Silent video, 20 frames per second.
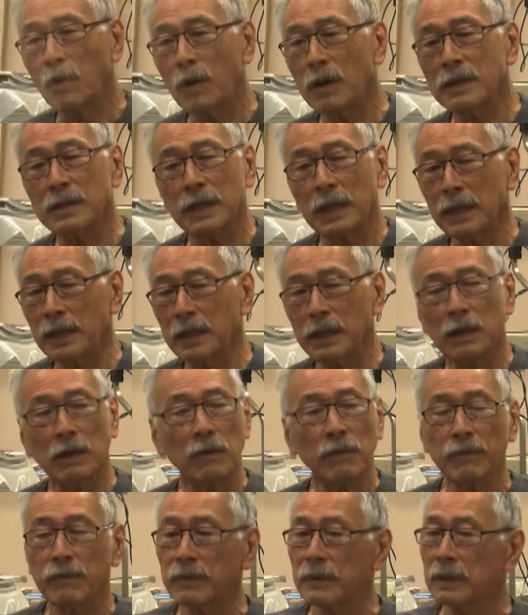course, in the, you
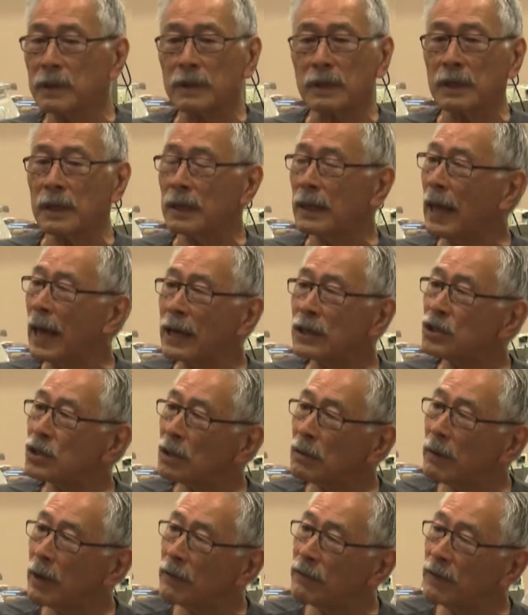know, the last
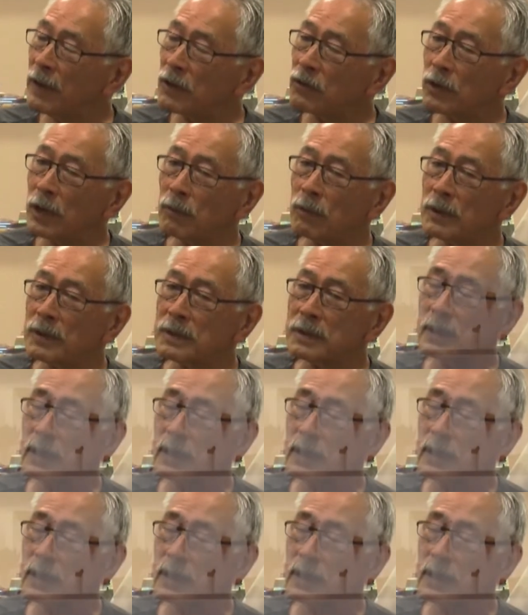show at Fig Tree was